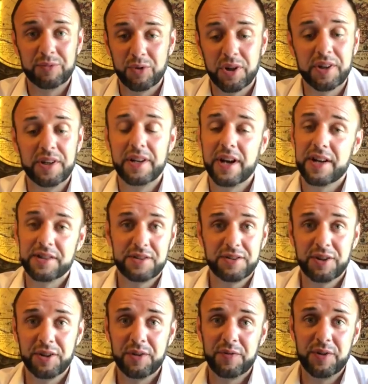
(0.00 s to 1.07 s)
really nice
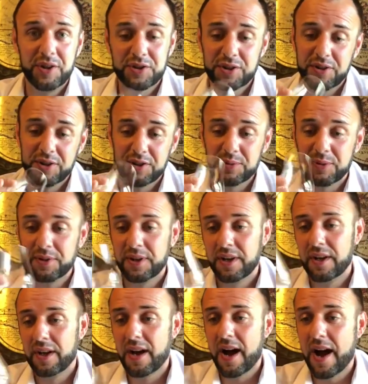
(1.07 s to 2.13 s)
on the finish on this one.
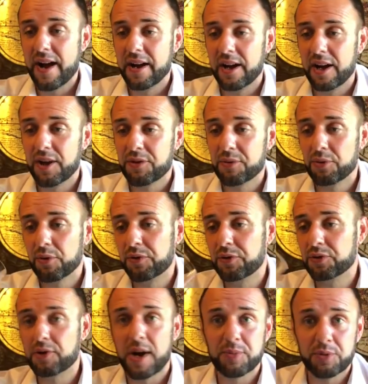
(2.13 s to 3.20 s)
I threw a few
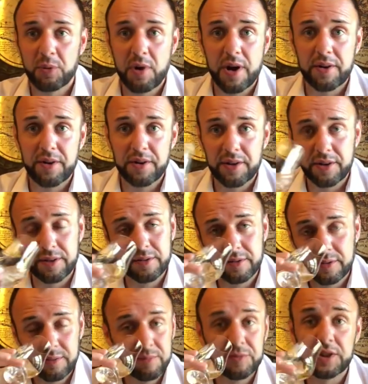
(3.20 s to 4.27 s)
drops of water in here.
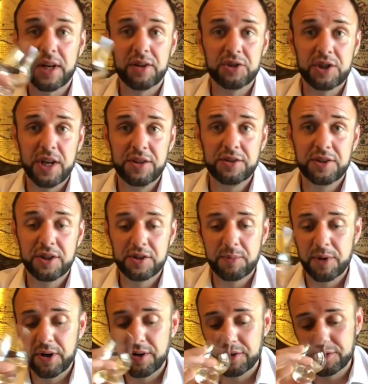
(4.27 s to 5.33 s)
See how it changes the
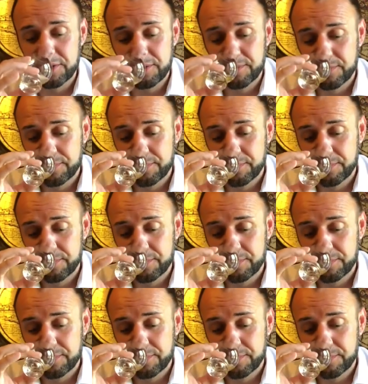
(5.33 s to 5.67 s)
experience.